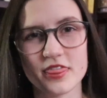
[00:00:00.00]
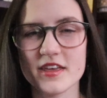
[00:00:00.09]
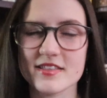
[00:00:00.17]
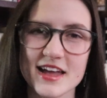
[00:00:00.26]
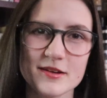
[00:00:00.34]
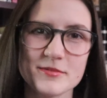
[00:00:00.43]

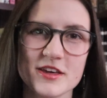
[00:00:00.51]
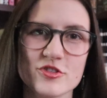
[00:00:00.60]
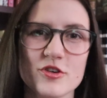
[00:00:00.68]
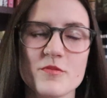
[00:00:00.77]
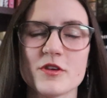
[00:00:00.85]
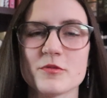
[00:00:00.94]
This
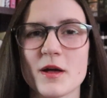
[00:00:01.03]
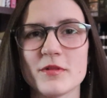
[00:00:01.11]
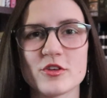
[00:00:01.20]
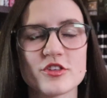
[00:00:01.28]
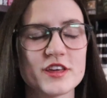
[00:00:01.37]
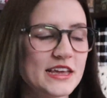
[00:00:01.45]
adaptation was
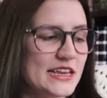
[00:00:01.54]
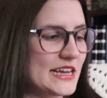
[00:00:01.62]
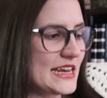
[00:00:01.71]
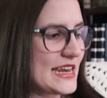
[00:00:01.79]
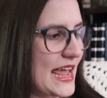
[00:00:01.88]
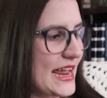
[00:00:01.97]
published in
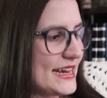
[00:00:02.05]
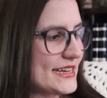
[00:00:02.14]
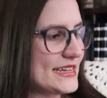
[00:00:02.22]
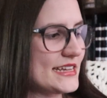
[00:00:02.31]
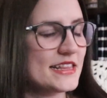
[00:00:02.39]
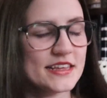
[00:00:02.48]

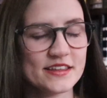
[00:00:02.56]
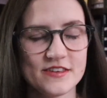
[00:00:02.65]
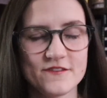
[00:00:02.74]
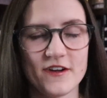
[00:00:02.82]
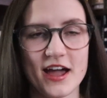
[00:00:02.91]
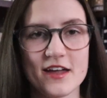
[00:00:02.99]

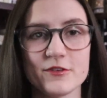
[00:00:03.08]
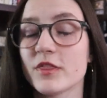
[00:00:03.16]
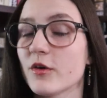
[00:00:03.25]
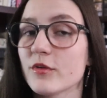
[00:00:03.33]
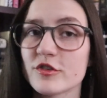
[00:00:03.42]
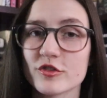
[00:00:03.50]
1965 when
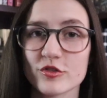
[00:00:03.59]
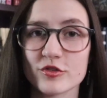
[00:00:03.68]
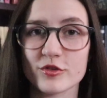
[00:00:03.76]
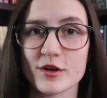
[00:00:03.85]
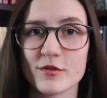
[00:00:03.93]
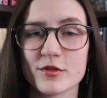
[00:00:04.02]
the original
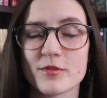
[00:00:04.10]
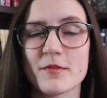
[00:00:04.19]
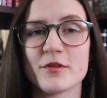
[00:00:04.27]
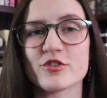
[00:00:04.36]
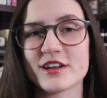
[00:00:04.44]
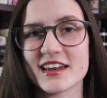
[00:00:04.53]
story was
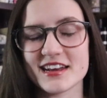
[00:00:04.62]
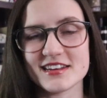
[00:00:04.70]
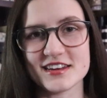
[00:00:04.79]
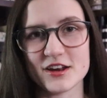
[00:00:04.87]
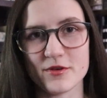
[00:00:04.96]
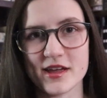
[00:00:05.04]
published in
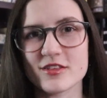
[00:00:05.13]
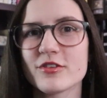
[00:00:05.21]
1908.